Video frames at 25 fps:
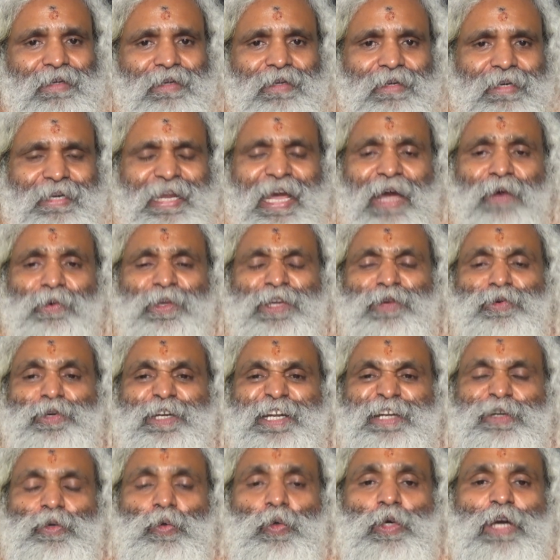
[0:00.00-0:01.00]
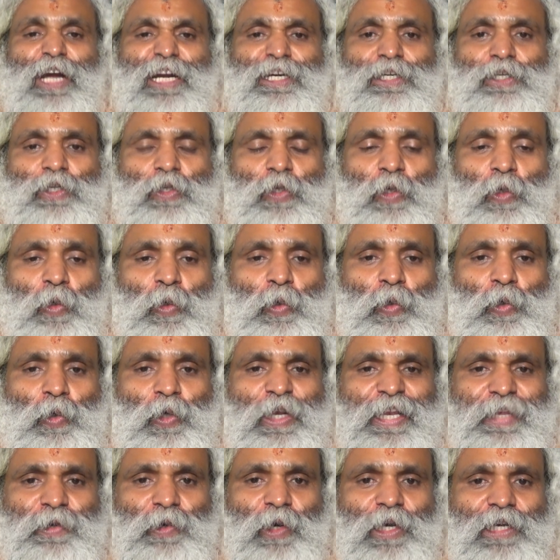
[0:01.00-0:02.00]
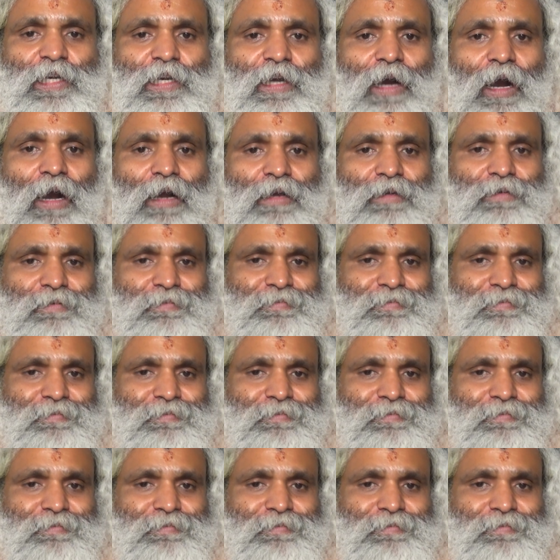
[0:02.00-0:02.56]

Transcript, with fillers: now you need to control your tongue.